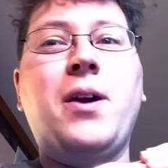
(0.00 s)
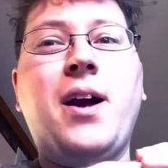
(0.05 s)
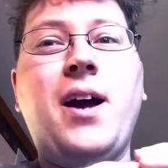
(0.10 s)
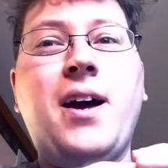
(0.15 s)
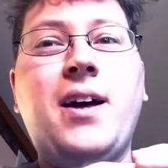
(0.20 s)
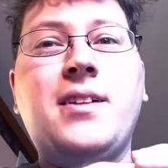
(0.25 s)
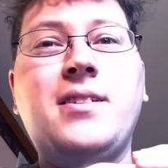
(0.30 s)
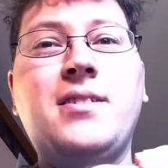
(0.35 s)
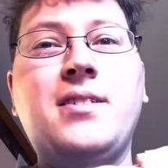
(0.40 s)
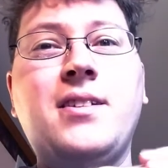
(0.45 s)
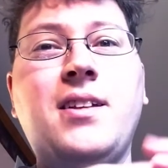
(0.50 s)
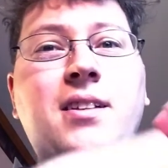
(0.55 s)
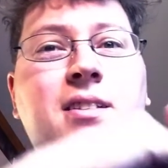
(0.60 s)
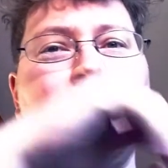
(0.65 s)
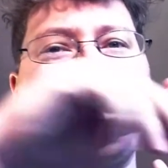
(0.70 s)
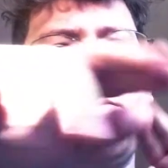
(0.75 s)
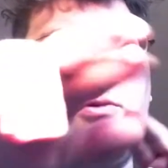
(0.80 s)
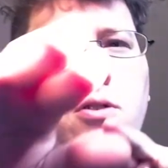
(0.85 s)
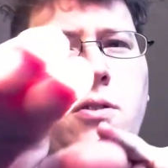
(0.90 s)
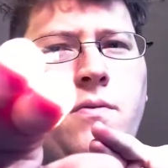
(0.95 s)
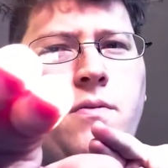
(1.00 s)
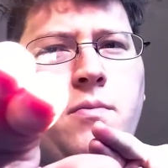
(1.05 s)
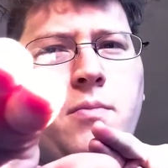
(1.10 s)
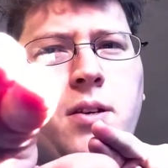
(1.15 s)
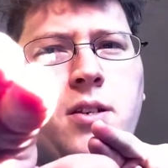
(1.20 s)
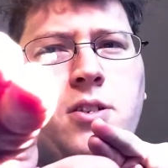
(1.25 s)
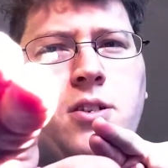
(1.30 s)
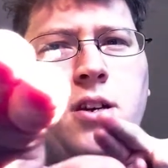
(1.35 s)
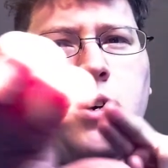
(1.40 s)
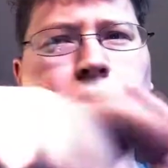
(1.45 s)
hats, and that's important for
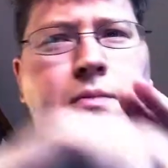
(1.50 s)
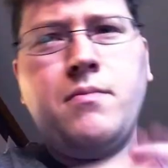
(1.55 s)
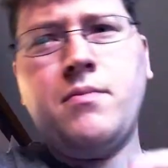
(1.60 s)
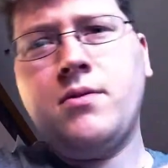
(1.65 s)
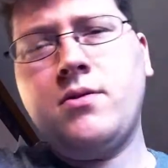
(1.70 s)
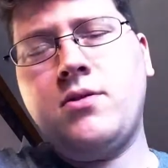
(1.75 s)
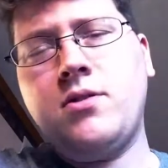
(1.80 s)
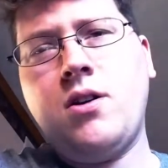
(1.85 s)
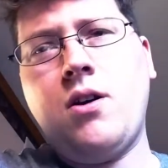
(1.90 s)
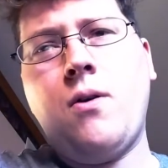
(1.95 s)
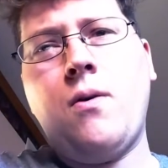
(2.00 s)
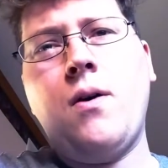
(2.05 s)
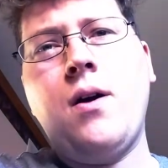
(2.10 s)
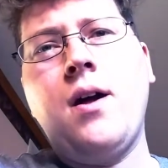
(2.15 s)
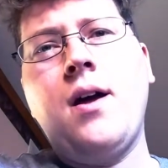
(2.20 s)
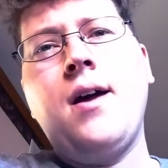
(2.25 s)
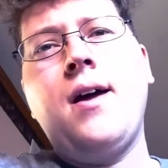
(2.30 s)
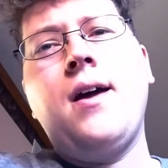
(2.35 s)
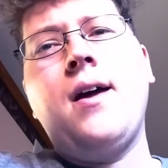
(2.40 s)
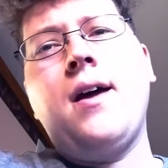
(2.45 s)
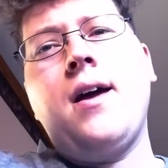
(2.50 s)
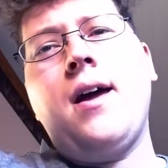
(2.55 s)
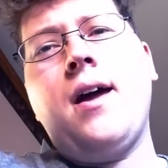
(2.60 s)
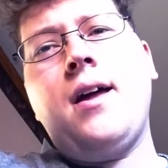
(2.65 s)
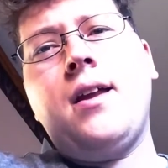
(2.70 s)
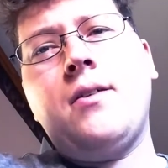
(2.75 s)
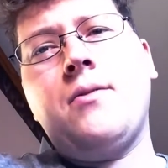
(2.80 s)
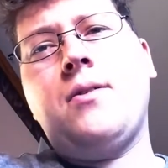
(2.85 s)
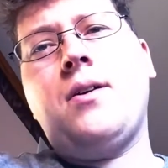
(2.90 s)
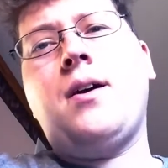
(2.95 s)
my job. So,
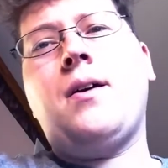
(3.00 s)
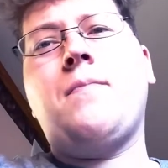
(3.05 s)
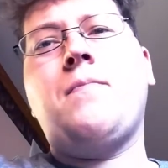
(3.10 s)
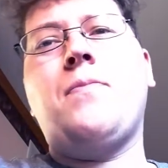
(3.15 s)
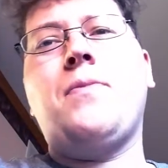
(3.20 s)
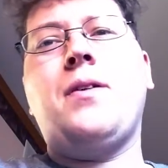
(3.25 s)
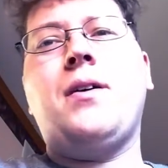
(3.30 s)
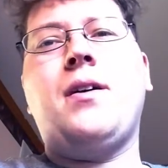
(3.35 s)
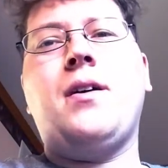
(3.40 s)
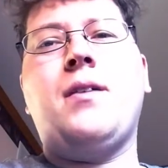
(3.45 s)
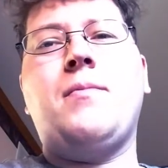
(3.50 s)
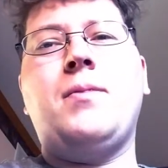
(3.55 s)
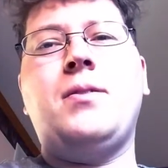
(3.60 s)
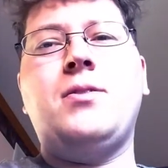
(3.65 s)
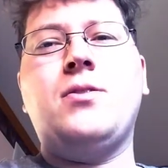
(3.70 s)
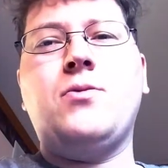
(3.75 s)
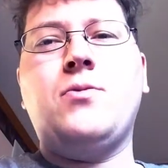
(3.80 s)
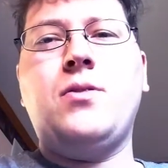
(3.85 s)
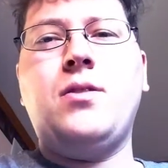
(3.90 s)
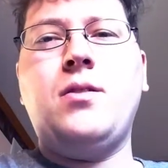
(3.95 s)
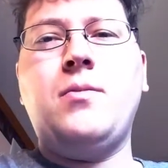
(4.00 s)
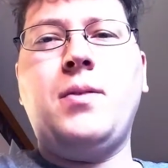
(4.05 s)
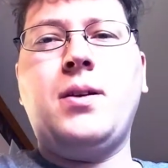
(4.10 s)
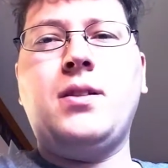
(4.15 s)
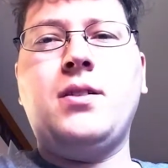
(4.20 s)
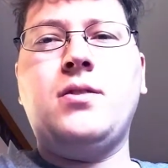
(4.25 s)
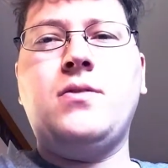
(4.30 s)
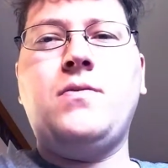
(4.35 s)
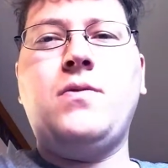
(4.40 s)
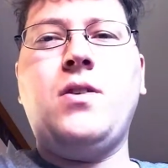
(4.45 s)
anyway, I just wanted to
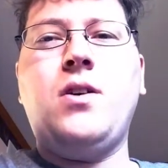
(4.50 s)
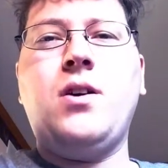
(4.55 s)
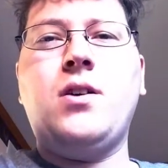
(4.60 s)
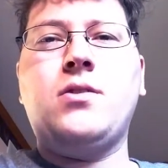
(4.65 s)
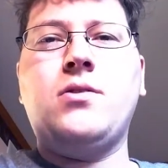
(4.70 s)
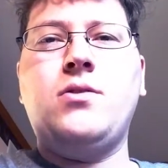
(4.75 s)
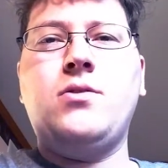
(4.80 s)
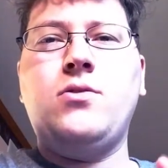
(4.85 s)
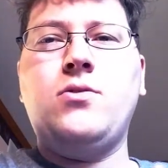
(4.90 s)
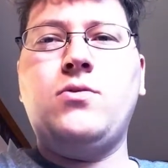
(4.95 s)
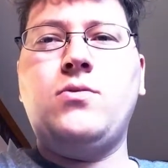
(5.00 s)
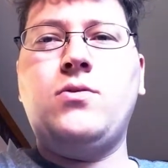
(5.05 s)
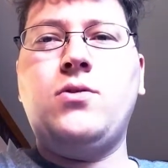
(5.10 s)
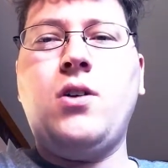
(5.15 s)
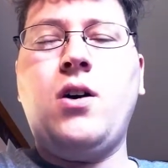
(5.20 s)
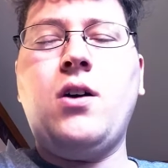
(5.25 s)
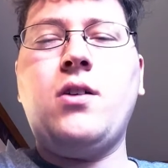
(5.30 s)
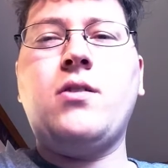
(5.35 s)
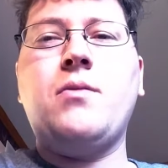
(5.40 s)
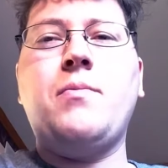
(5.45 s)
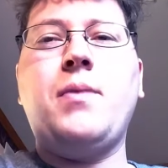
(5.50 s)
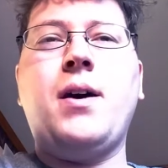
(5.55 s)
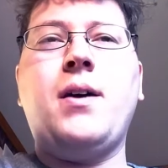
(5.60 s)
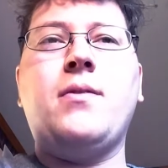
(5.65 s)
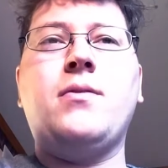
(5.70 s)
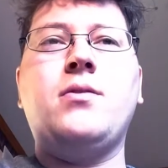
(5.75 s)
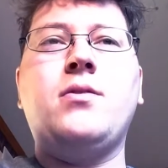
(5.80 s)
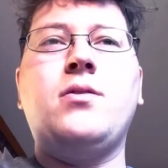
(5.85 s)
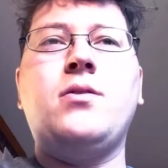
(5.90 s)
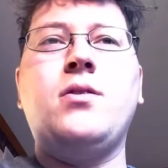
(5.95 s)
make this vlog to talk
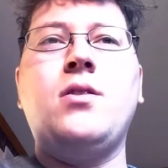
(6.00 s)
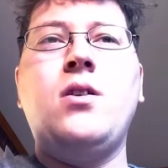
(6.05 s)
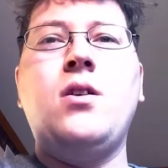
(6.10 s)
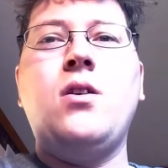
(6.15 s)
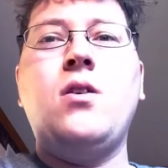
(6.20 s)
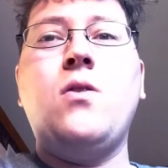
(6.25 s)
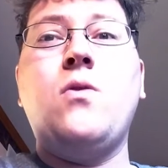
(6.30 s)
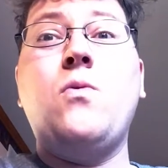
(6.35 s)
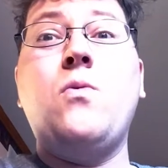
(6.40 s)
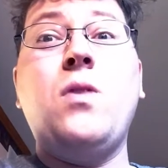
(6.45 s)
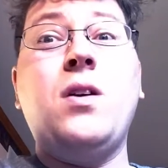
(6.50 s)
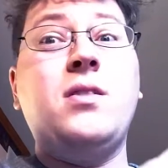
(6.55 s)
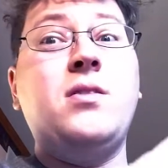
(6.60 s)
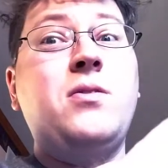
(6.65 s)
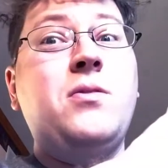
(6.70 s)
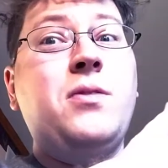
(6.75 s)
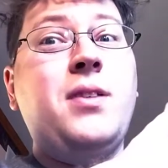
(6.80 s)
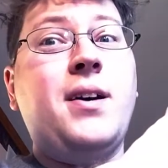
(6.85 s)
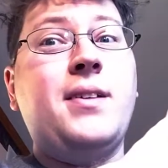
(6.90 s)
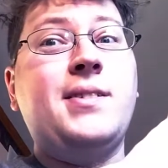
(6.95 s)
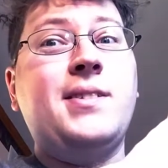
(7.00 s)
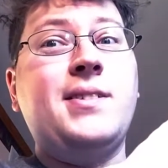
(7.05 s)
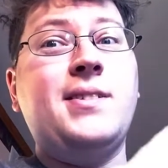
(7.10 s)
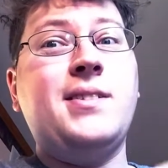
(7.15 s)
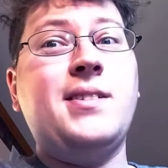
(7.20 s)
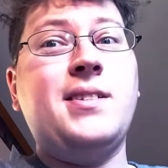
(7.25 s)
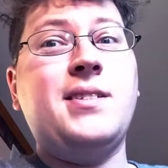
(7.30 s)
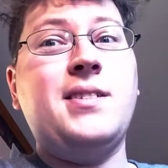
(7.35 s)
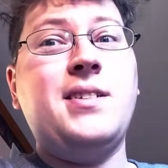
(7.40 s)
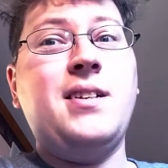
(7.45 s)
about what
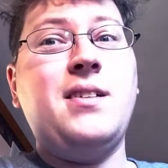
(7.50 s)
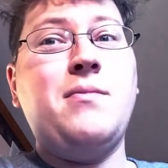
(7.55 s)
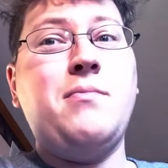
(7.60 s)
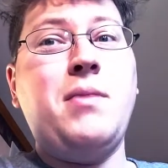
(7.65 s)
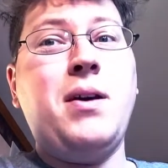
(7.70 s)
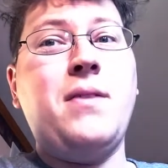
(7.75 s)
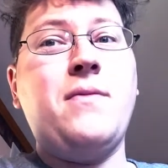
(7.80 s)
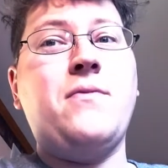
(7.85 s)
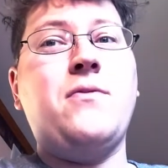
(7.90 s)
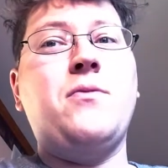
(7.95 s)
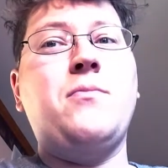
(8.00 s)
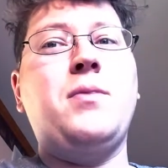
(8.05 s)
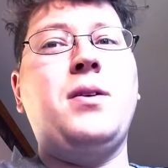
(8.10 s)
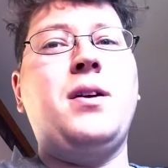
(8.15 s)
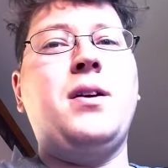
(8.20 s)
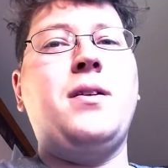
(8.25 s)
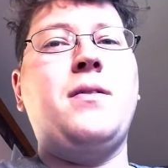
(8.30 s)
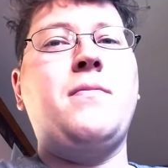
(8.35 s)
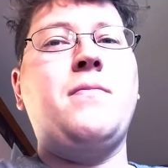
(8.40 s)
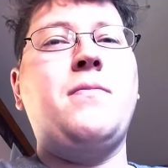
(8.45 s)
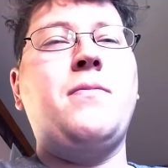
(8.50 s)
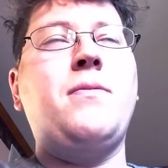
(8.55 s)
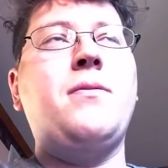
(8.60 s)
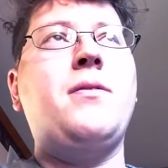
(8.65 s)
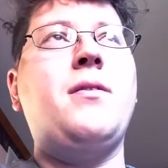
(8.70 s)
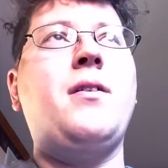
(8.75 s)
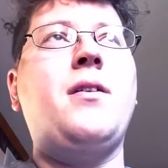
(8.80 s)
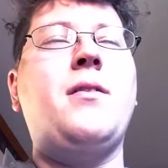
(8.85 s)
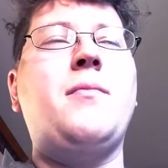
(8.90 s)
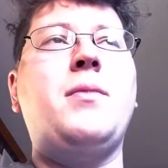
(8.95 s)
2016 meant for me
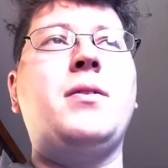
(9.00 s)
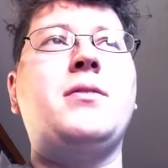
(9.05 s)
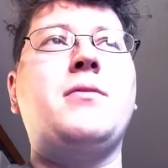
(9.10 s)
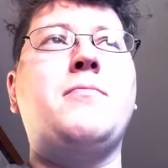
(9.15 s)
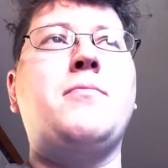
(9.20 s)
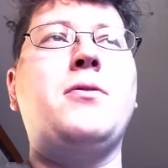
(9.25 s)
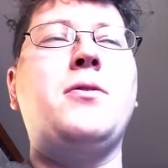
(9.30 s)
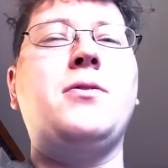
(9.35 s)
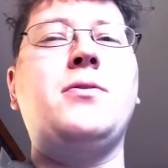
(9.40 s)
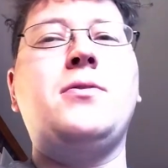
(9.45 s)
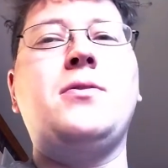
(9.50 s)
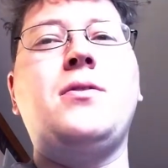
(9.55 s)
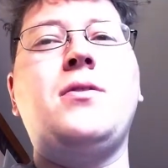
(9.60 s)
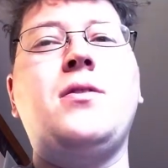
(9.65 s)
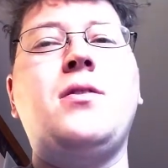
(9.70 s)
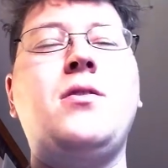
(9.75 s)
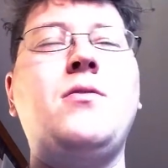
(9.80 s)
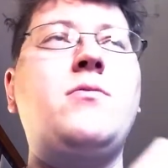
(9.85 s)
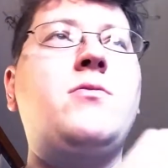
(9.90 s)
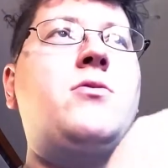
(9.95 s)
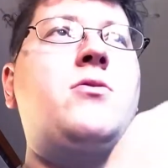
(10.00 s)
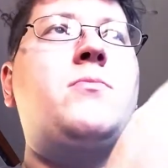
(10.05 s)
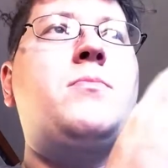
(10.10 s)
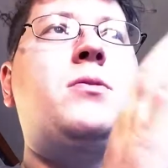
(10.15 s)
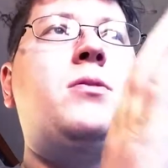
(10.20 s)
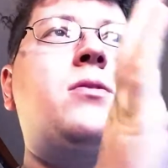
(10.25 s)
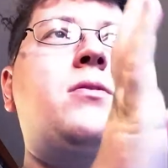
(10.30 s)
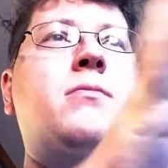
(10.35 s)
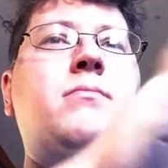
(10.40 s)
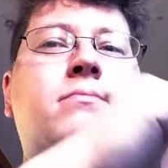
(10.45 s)
as a person,
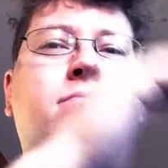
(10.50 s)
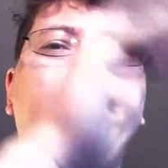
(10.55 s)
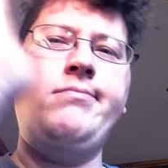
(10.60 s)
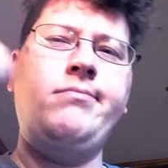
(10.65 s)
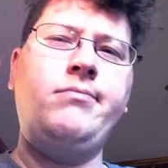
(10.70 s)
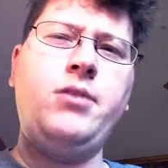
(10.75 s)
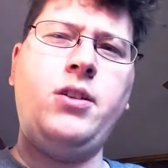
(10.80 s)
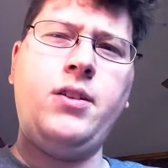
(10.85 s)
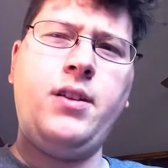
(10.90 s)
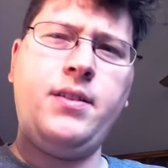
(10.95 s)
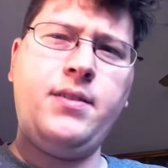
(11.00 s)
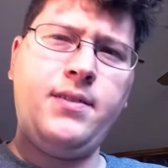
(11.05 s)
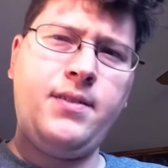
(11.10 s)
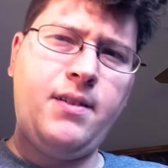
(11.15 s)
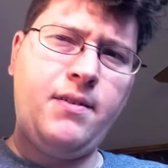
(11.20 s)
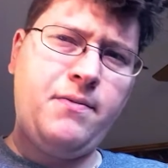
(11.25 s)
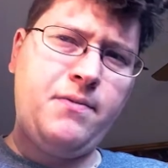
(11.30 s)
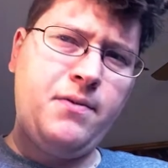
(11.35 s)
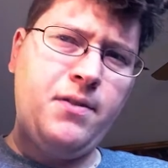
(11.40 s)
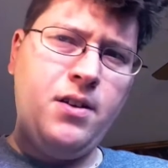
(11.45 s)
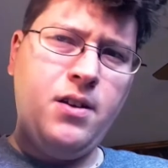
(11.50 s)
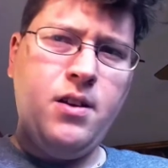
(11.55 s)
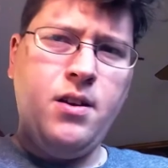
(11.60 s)
YouTuber, all that stuff.